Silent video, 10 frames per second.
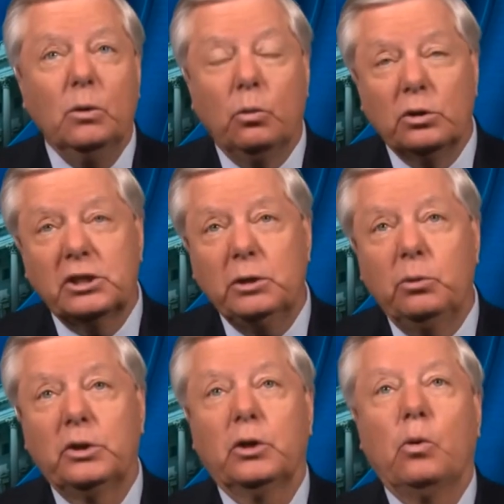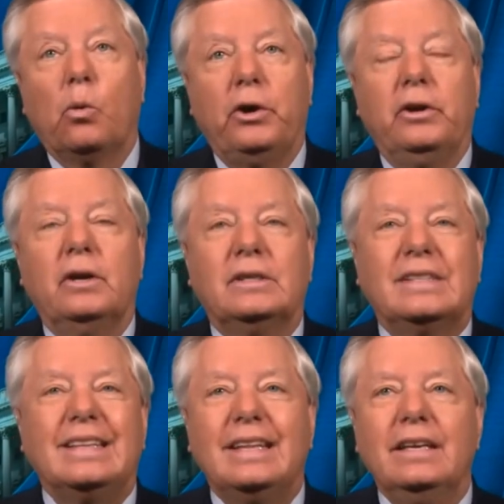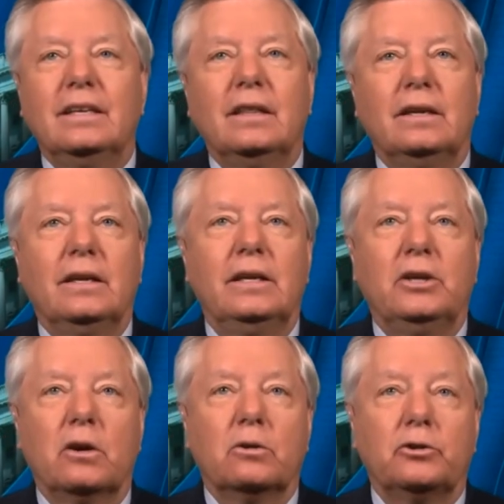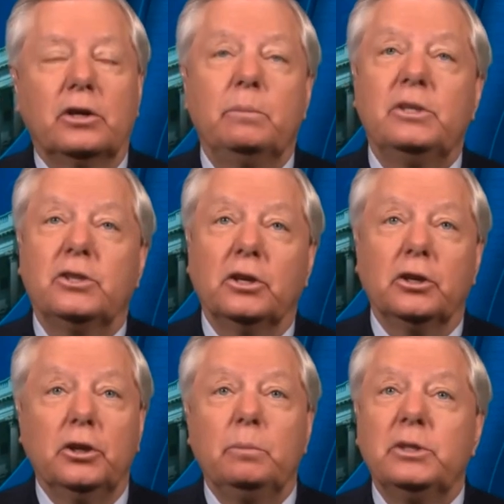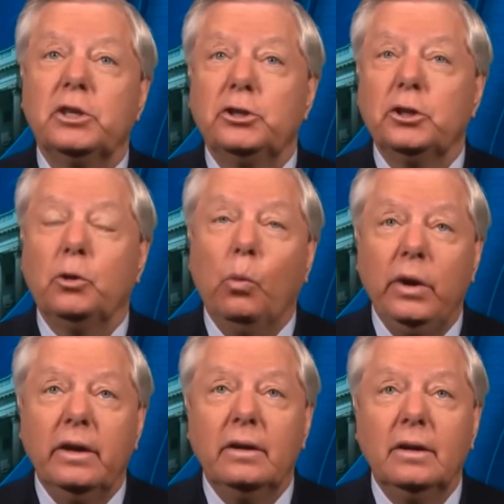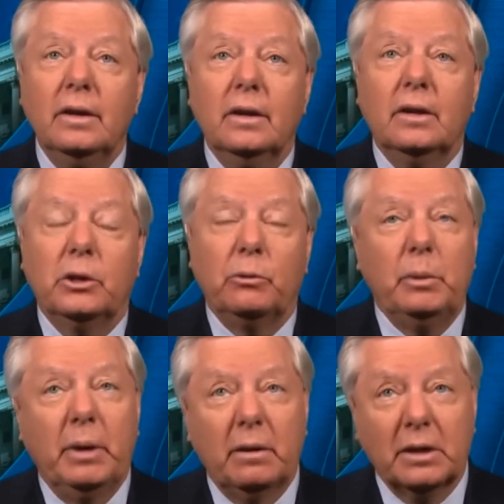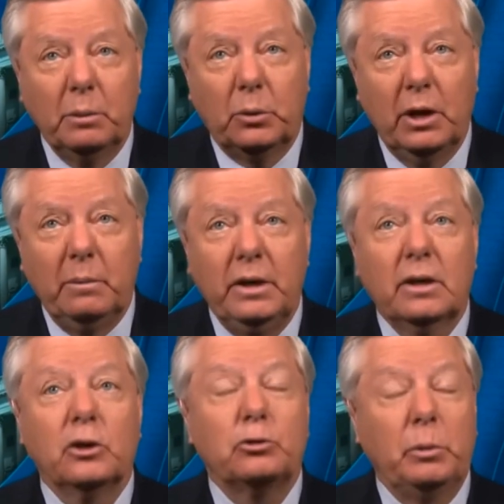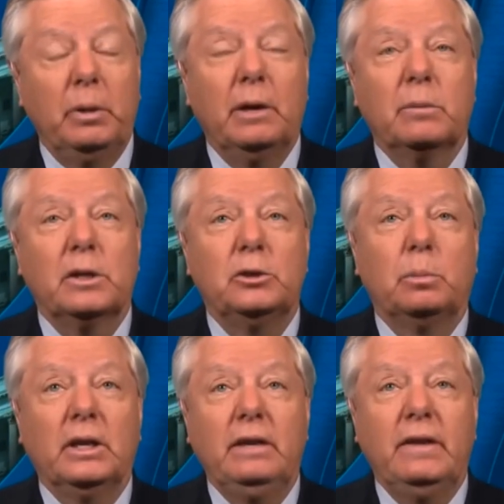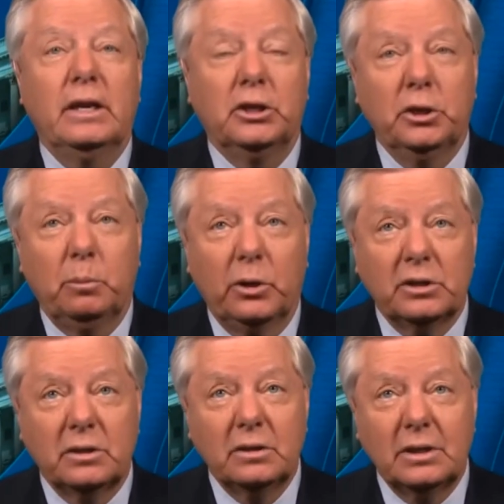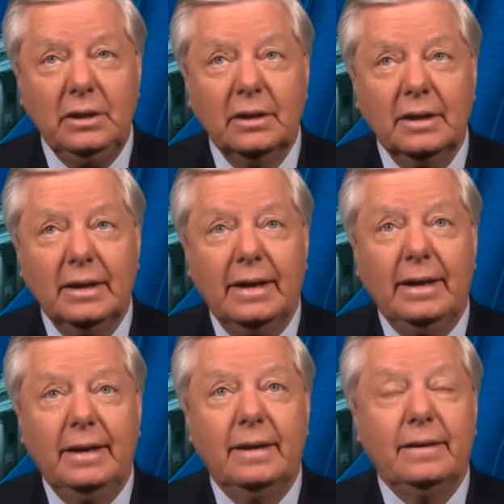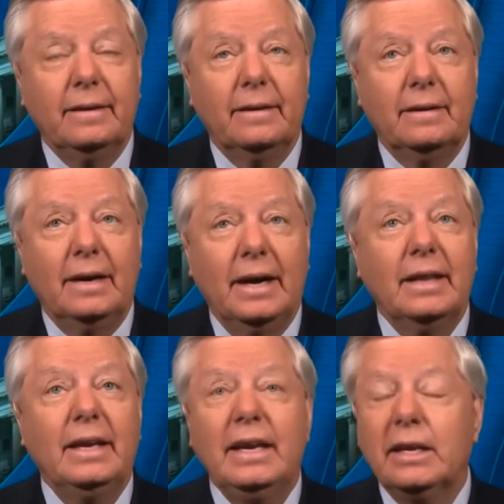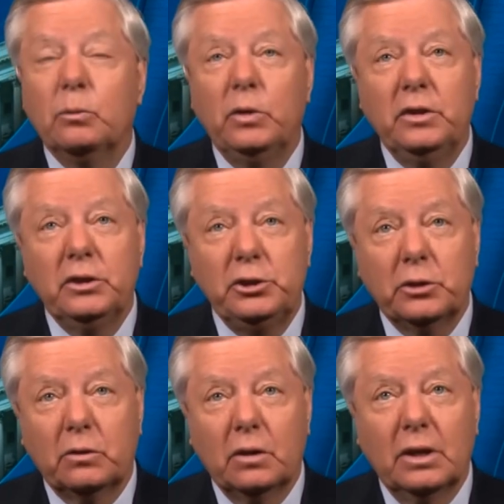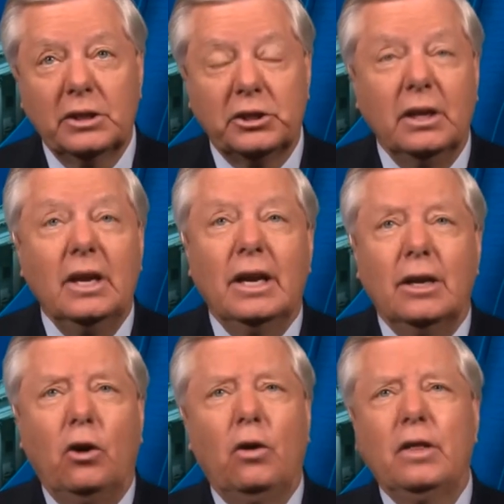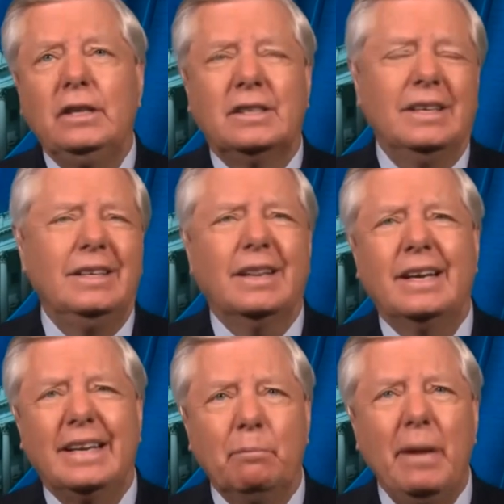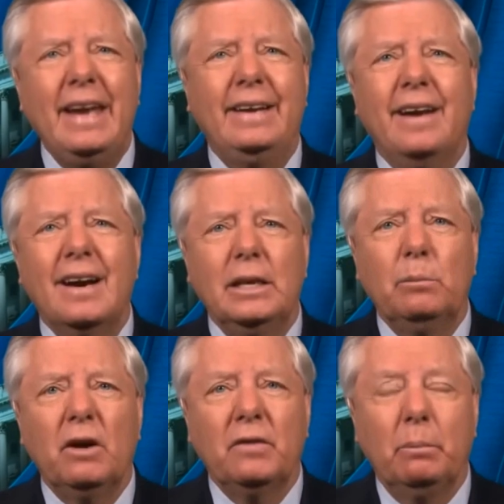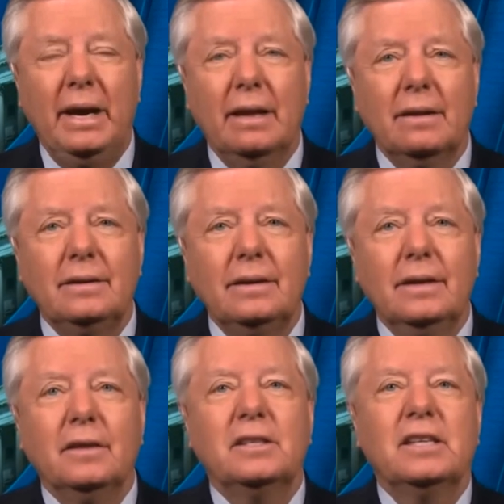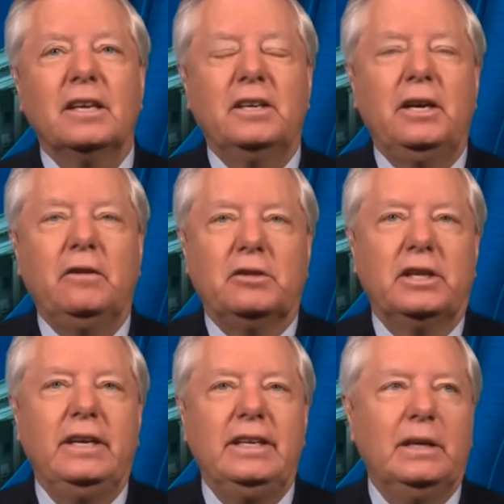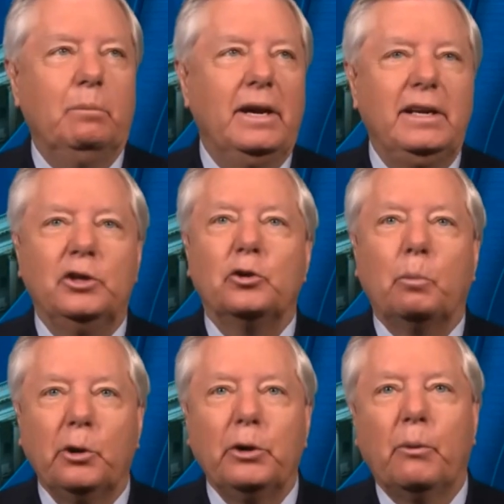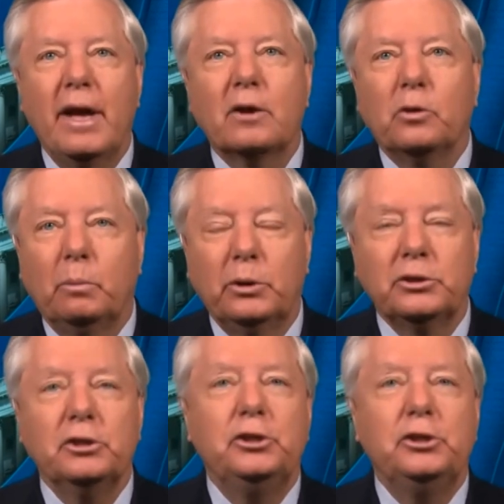We'll see what the court does. At the end of the day, Donald Trump is in a good position to win the Republican primary because Republicans believe he had a good presidency, and I think he can win the general election. And all these, like in Maine, knocking him off the ballot. The Secretary of State in Maine is a pretty radical person.